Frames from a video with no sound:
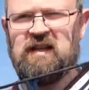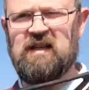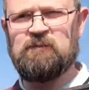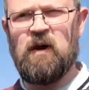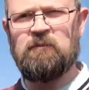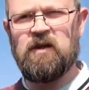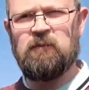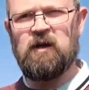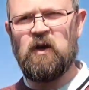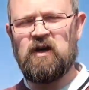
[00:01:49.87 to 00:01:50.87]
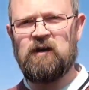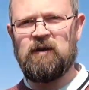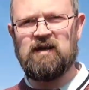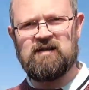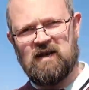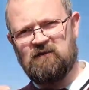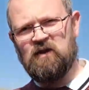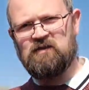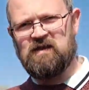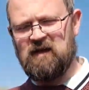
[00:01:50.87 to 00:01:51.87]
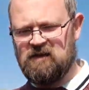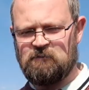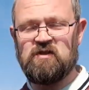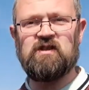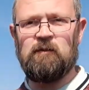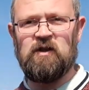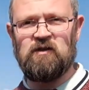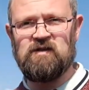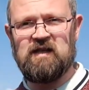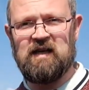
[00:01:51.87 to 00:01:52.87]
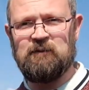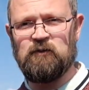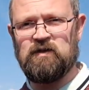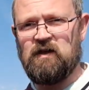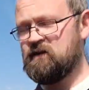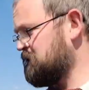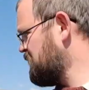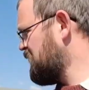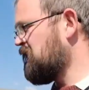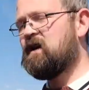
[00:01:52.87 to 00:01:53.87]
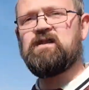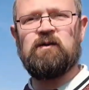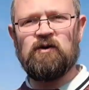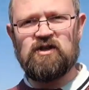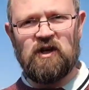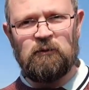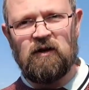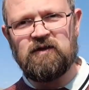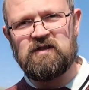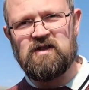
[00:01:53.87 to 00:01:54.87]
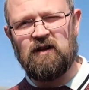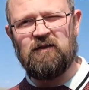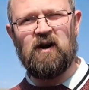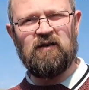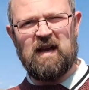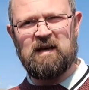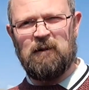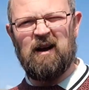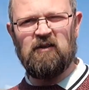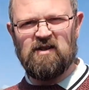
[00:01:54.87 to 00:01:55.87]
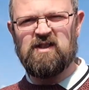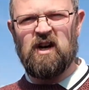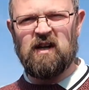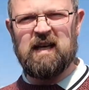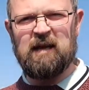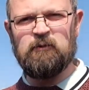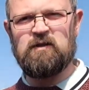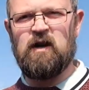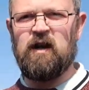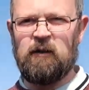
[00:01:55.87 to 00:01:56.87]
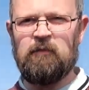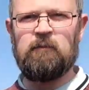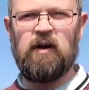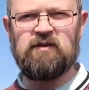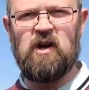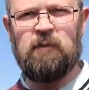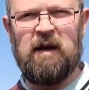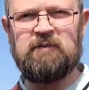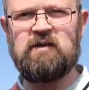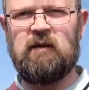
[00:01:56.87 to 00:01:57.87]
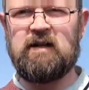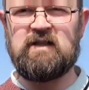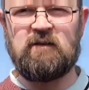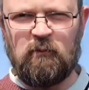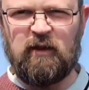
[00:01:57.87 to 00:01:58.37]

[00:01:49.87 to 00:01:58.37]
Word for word: these, but I'm going to be locking them in. Instead of using these, I'm just going to be using cable ties. So I'll show you what I've done so far. I've laid them out and started cable tying them, but I'll time lapse the rest